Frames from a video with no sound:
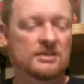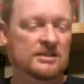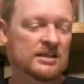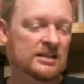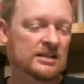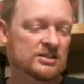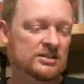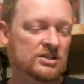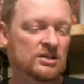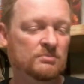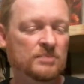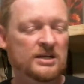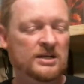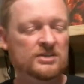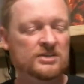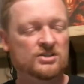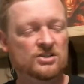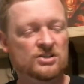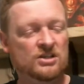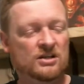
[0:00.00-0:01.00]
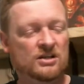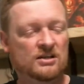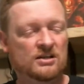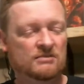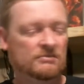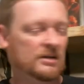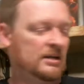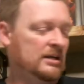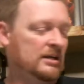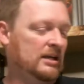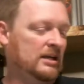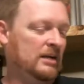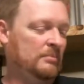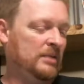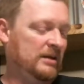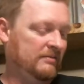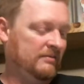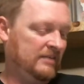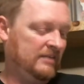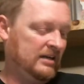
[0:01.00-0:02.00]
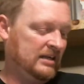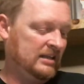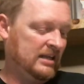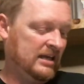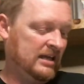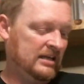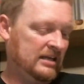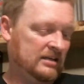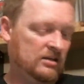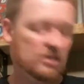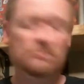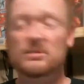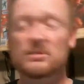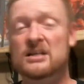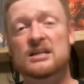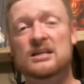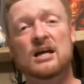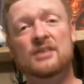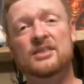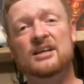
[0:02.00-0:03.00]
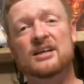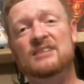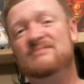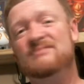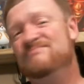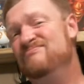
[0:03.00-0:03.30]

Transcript: This could be just a little bit of anything. It could be nothing.